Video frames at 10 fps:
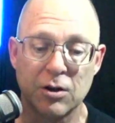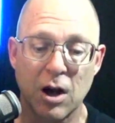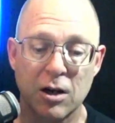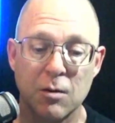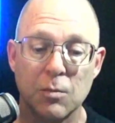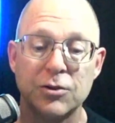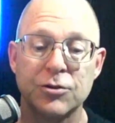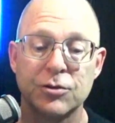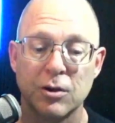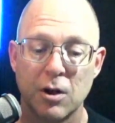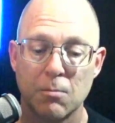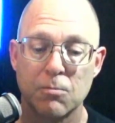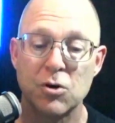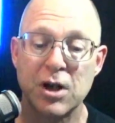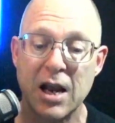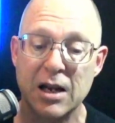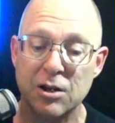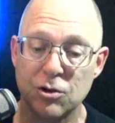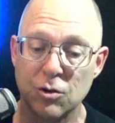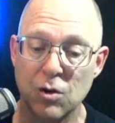documents pertaining
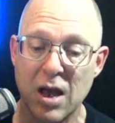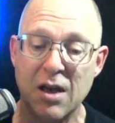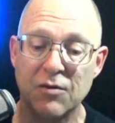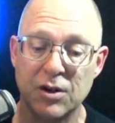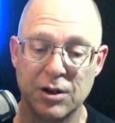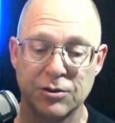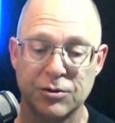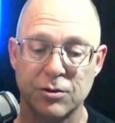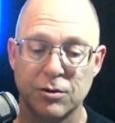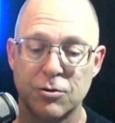to evidence